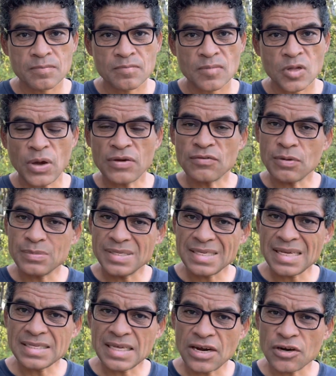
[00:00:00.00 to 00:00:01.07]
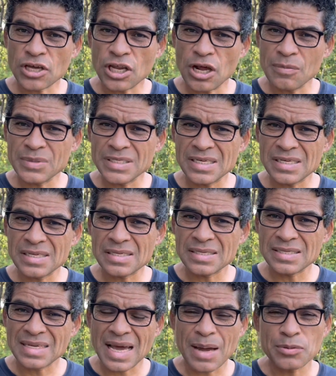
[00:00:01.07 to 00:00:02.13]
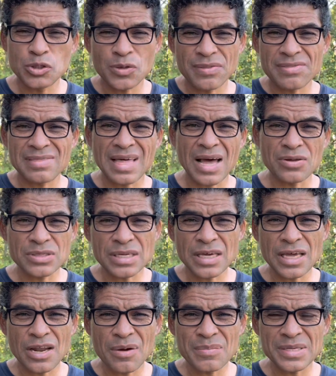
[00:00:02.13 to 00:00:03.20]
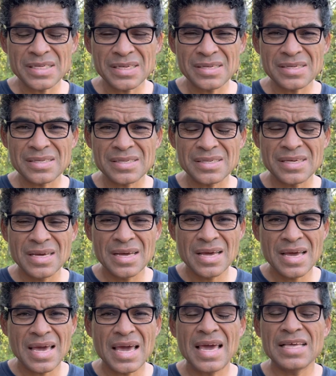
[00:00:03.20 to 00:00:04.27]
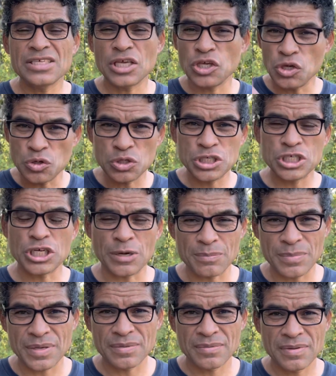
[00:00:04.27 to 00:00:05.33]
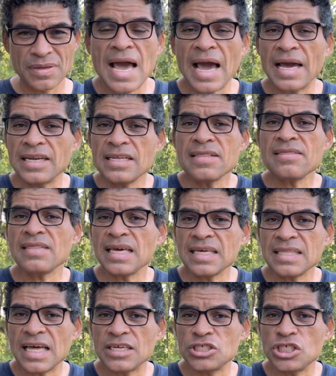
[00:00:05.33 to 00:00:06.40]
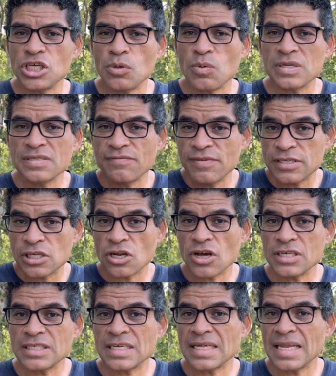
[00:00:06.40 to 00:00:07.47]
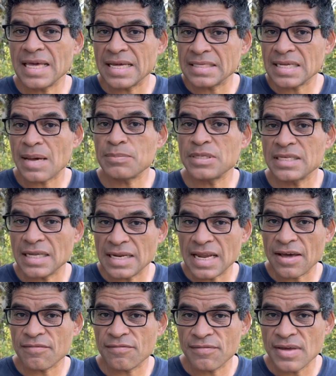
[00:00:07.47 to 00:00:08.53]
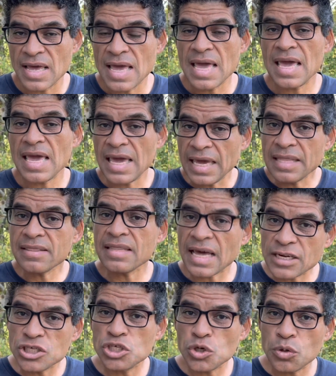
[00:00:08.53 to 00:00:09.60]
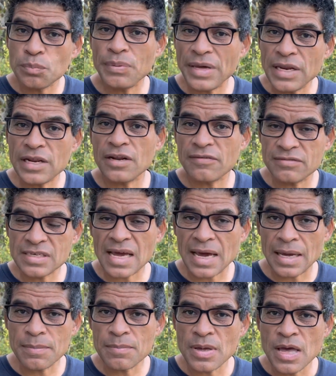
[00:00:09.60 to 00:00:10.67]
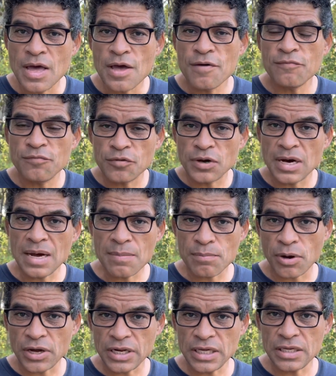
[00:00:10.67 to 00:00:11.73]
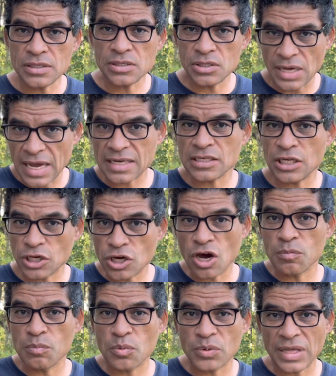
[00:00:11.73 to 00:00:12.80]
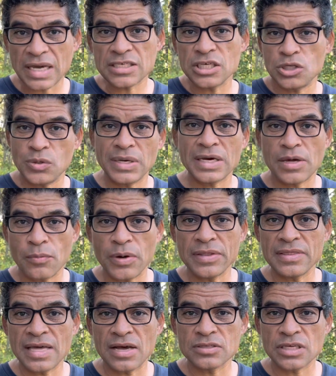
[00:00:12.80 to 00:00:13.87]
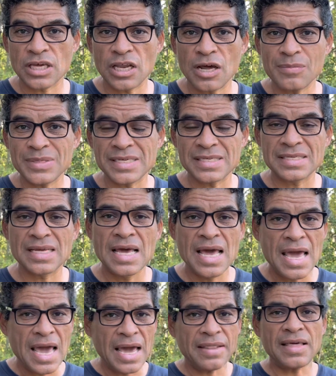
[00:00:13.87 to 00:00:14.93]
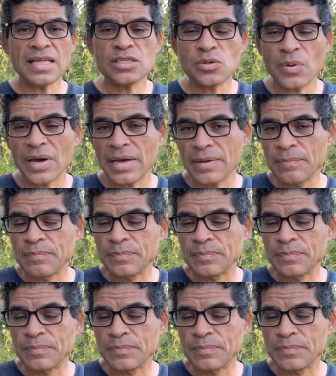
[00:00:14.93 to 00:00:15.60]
going from 600 kilometers up to 1,000 kilometers is a huge jump. I didn't think that she was physiologically adapted enough in that short period of time for her body to actually cope with actually doing a 1,000 kilometers. And that's why